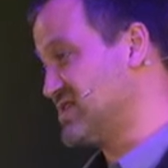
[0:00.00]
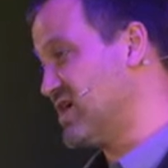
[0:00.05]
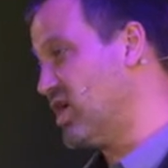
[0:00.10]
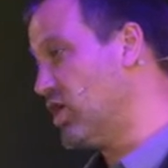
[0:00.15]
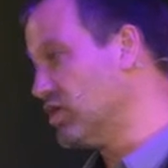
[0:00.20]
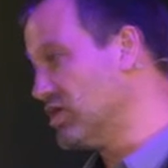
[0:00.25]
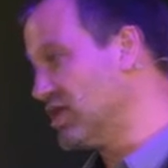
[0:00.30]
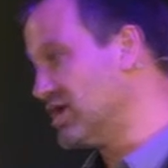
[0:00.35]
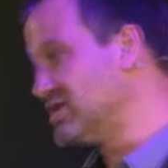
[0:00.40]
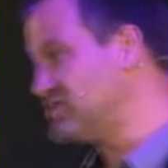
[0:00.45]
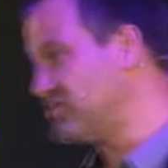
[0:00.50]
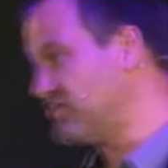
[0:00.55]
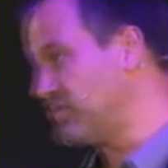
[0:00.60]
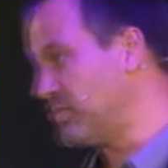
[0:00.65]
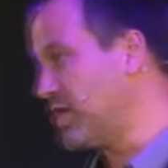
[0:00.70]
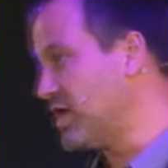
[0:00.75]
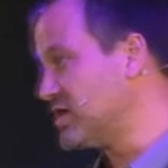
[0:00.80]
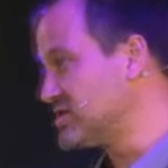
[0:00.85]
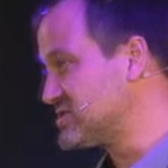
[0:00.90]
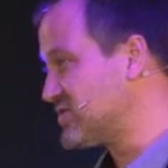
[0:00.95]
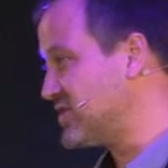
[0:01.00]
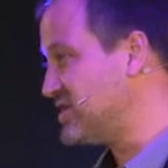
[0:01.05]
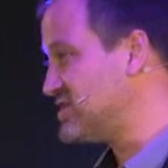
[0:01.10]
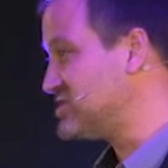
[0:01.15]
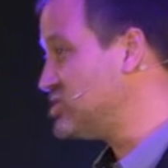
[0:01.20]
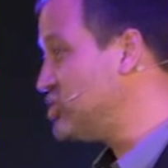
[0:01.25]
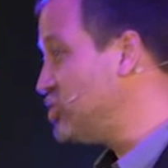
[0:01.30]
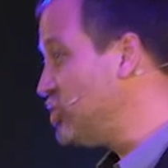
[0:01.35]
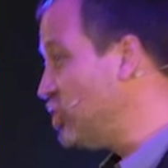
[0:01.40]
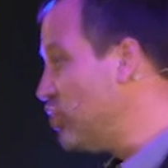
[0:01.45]
The whole idea of a password
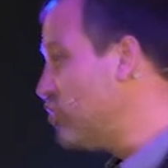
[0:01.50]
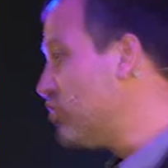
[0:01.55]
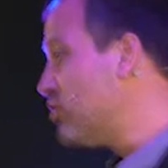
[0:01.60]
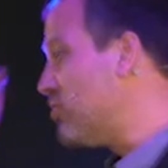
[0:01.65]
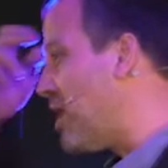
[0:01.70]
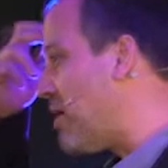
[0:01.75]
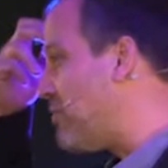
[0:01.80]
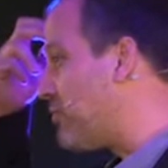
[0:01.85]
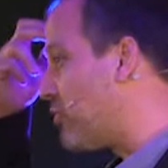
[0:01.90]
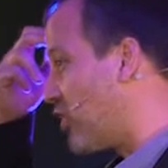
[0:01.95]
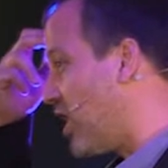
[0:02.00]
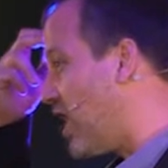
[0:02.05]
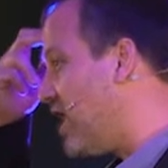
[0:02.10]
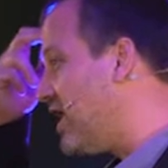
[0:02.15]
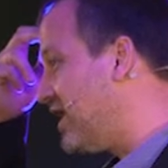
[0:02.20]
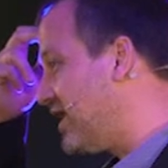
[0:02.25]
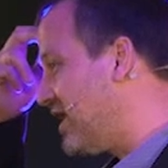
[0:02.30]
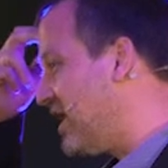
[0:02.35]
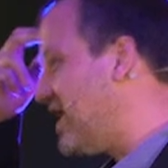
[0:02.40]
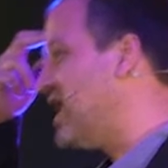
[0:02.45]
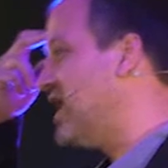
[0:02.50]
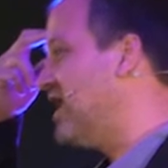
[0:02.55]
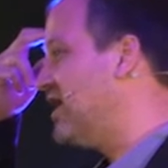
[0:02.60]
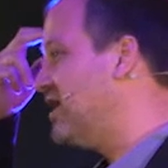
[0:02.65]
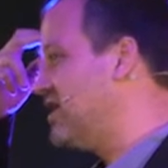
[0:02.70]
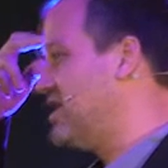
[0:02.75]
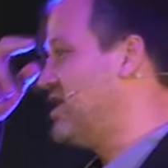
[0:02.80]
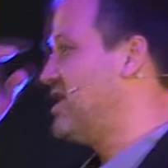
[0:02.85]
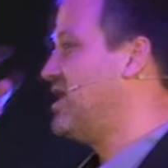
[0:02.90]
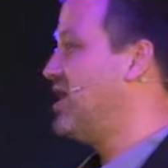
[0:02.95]
is you remember it in here.
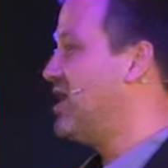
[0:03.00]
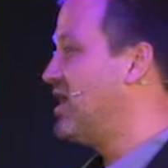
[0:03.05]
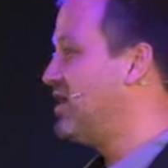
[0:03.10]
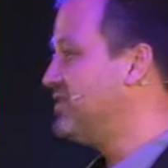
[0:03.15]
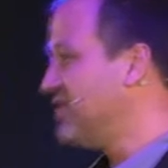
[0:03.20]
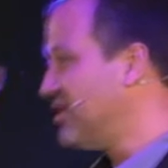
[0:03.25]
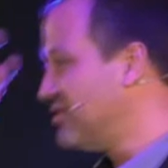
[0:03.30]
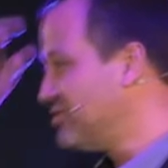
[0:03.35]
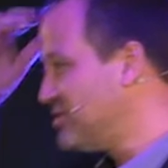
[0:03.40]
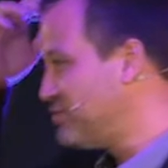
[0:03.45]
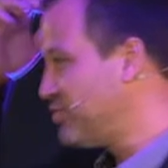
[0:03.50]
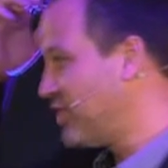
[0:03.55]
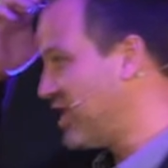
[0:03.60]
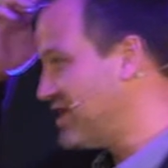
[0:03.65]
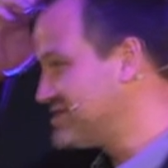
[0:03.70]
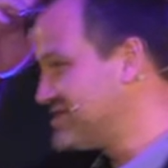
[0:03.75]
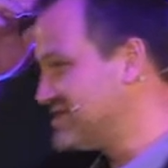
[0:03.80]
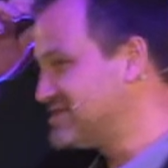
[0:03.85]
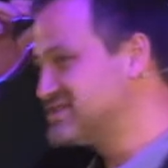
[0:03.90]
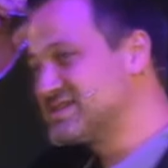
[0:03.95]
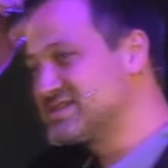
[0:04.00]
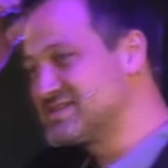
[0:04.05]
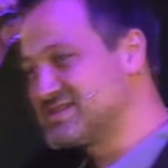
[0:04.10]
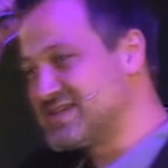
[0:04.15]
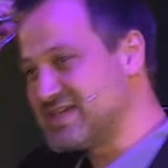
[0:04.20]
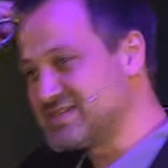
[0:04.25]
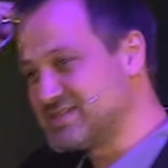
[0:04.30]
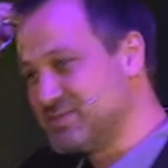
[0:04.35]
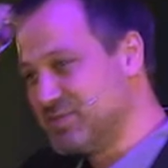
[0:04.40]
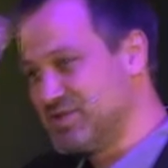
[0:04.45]
And the only place it's
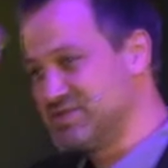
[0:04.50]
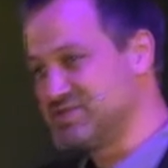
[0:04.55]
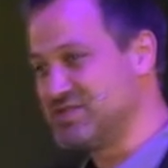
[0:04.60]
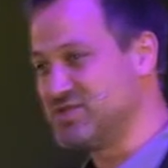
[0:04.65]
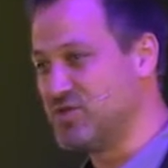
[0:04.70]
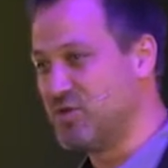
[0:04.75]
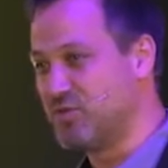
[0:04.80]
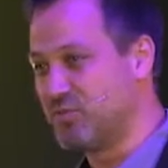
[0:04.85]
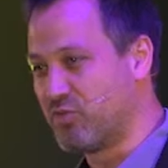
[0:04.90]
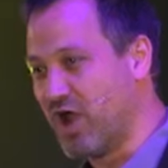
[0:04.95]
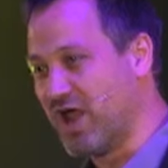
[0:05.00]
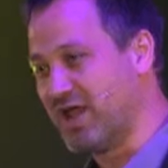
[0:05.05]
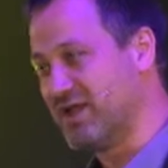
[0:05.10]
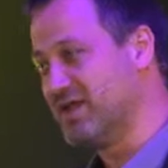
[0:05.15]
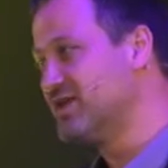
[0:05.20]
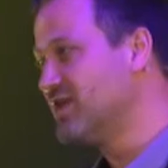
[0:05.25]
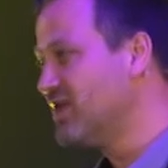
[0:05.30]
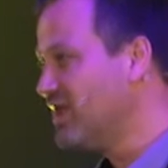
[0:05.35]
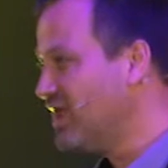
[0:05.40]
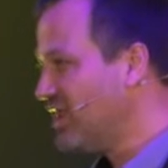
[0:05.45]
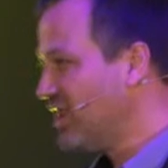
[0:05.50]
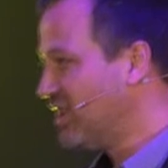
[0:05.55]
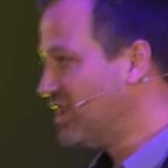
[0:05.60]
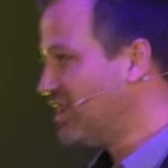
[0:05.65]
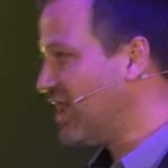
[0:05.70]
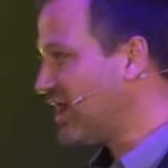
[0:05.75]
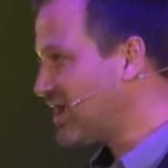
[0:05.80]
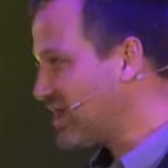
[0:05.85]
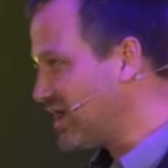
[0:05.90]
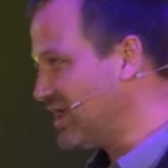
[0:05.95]
accessible is in your brain. And
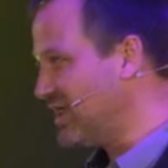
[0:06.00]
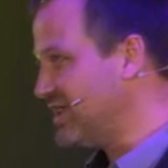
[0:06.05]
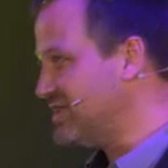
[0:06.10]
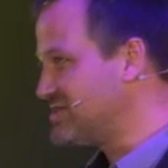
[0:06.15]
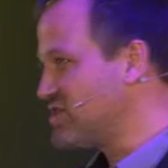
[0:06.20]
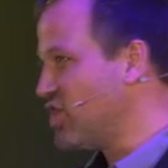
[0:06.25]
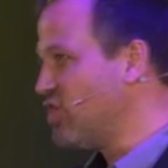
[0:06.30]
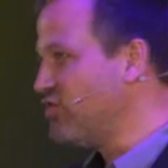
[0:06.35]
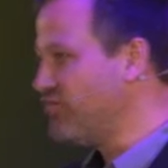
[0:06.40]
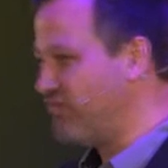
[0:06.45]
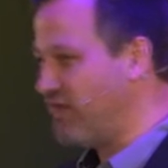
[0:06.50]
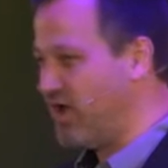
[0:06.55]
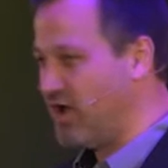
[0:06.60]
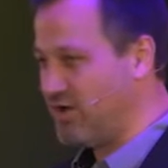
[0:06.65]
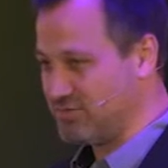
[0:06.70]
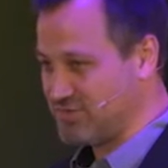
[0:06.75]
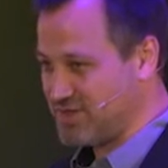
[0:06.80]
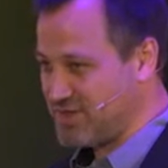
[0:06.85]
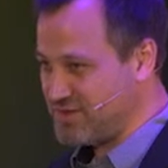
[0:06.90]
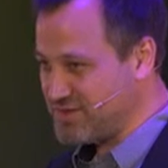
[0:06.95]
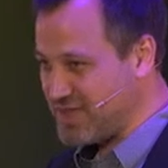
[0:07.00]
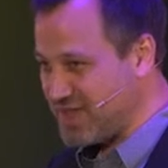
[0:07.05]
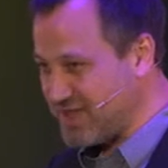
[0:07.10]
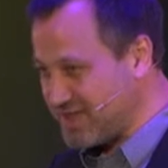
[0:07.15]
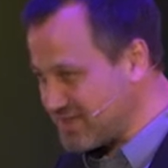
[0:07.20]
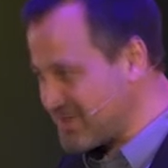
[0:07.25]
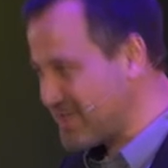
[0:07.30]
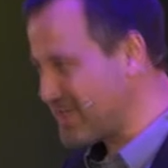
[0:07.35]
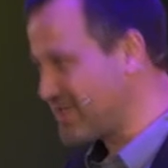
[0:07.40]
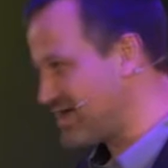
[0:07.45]
luckily, so far, although they,
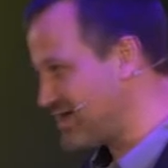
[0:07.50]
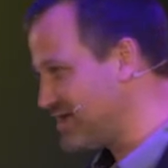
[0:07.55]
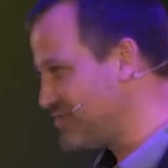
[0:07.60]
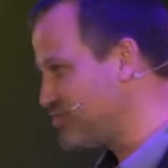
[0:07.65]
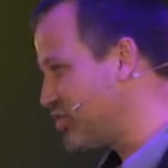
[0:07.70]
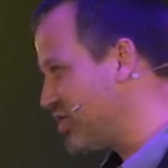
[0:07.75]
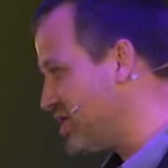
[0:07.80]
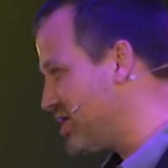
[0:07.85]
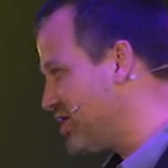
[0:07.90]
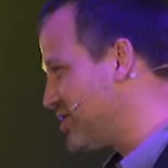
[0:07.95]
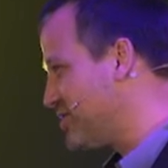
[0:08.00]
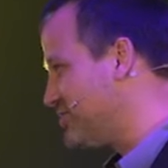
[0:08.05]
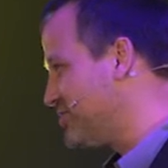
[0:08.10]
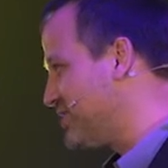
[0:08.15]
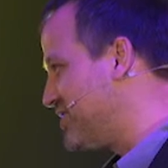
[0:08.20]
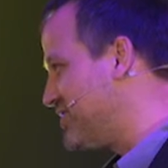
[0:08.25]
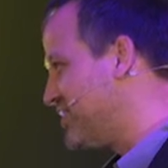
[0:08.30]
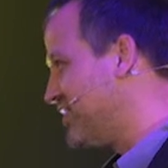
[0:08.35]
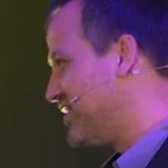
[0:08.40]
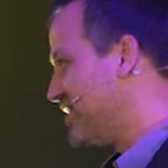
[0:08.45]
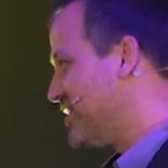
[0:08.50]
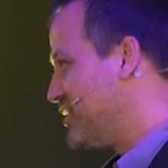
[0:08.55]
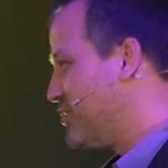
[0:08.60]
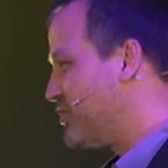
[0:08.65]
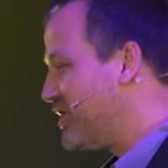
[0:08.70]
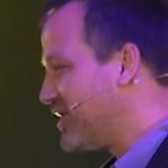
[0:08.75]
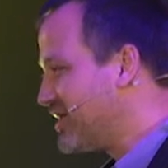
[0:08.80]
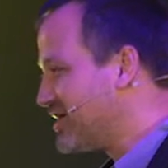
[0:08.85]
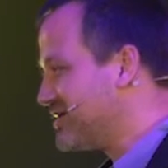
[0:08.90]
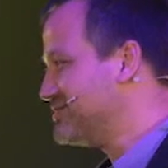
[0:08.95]
they're getting pretty good with
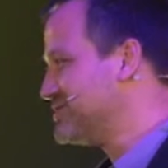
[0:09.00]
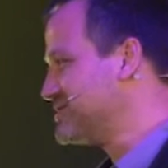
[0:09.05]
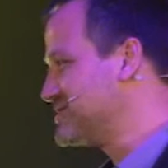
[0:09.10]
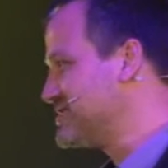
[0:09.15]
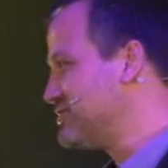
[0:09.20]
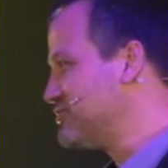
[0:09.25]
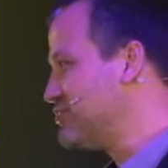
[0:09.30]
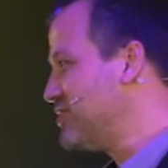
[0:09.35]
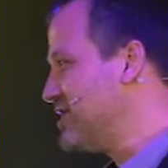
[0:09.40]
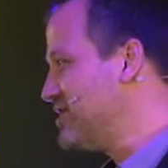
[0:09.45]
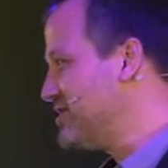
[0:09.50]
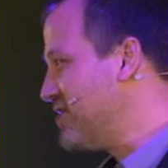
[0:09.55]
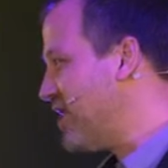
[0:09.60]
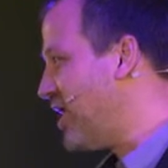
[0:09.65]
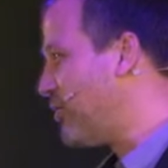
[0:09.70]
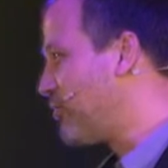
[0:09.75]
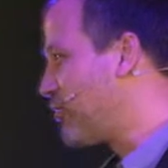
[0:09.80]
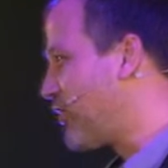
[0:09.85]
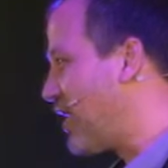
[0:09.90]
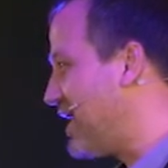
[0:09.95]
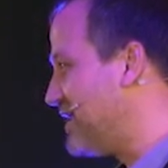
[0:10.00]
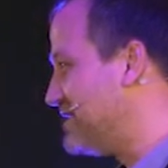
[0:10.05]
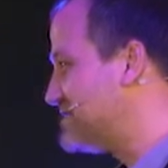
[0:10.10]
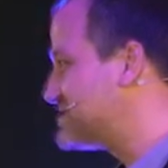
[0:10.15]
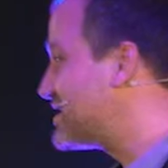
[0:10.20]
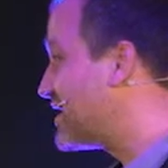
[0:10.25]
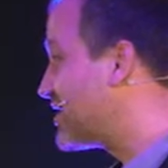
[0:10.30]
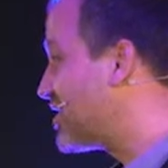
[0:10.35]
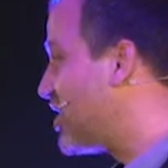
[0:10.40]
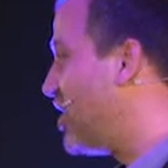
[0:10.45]
being able to read our brains,
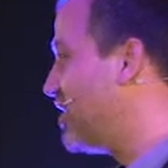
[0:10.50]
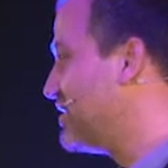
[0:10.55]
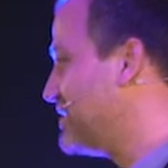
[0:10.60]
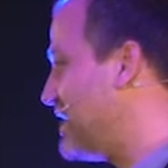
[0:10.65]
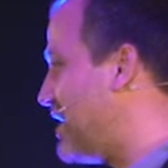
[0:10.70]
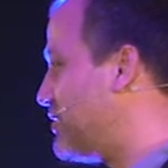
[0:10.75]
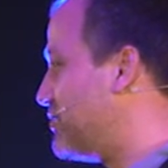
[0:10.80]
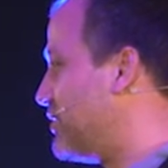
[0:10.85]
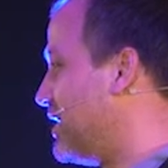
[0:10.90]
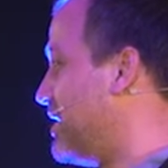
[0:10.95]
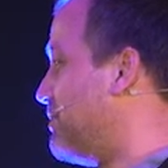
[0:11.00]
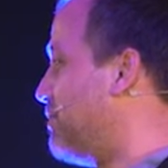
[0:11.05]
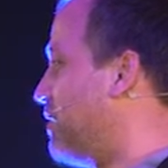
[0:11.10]
they can't yet read a